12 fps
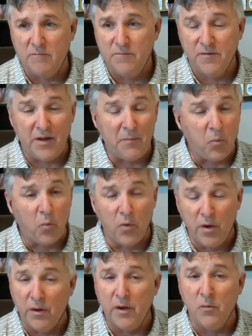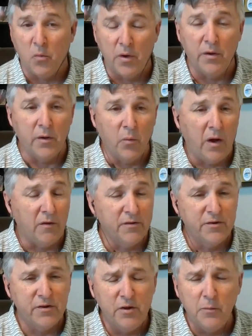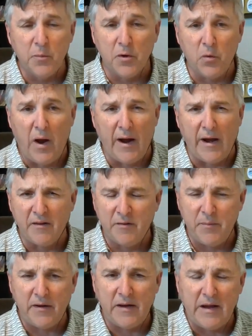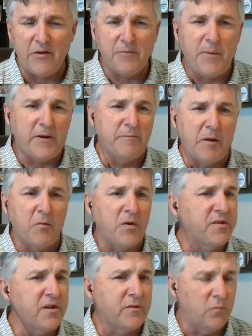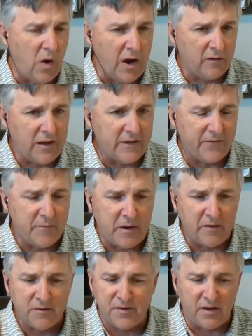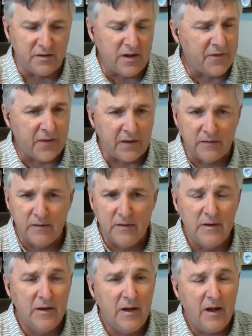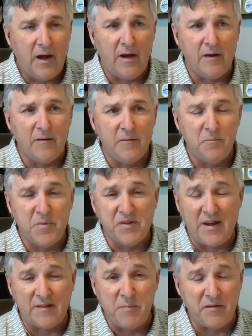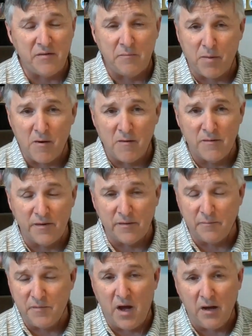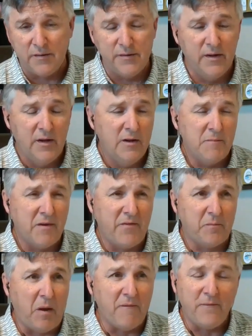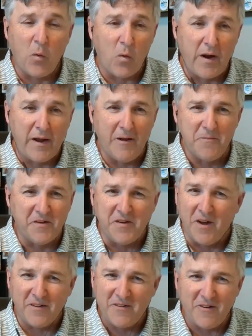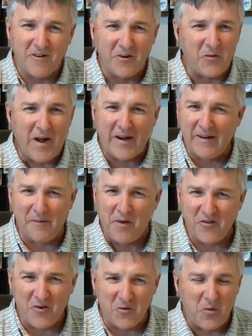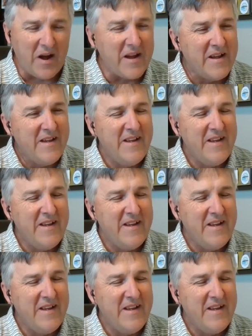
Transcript: slept really, really well. It was super quiet. I kind of expected maybe we'd see some wildlife in the meadows. Saw nothing besides maybe some birds and some ducks. Perfect. About 4 a.m. the ducks started quacking. I'm not sure why.